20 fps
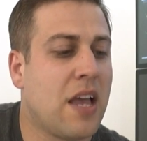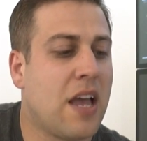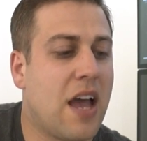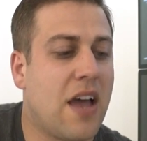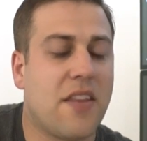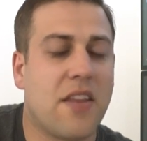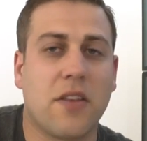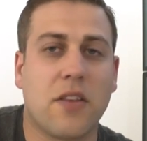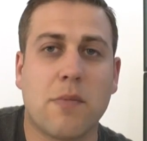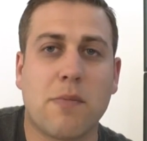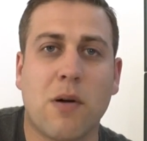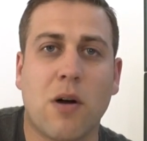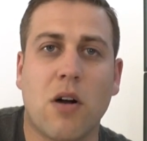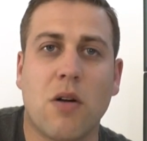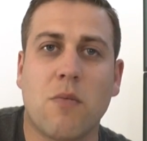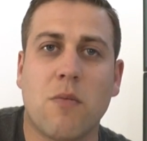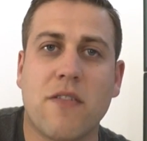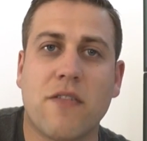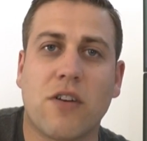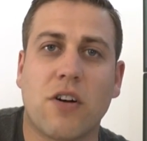And then on the
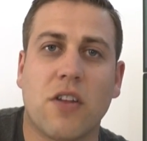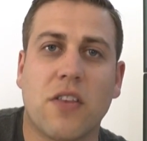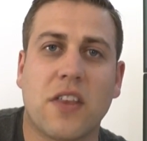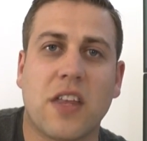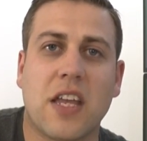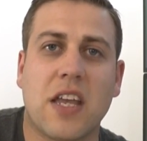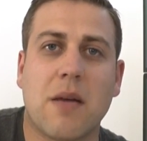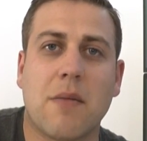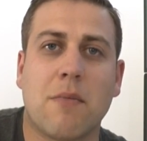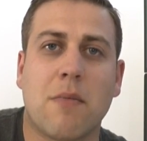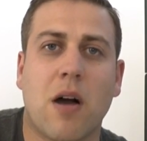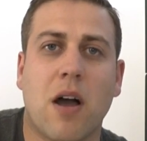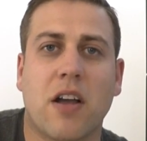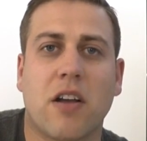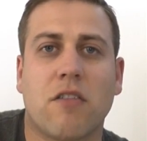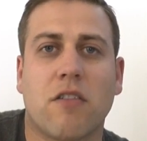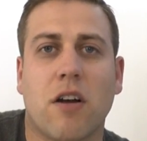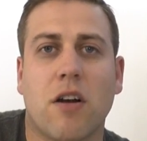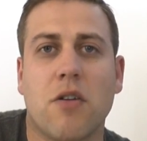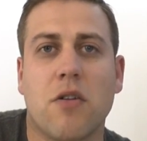bottom, we've got the
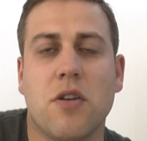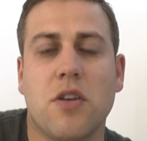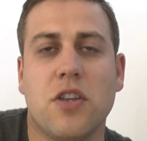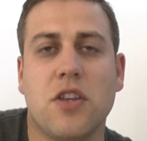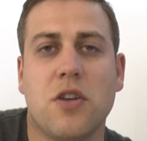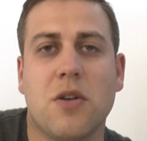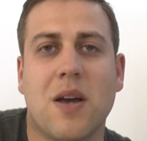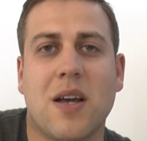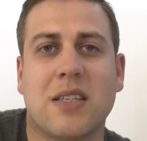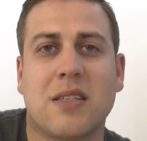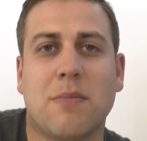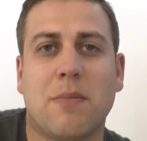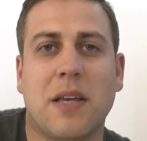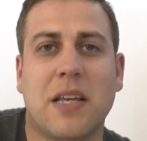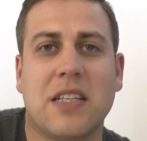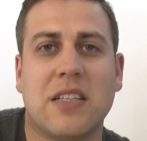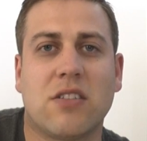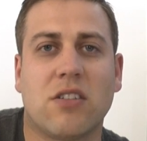micro USB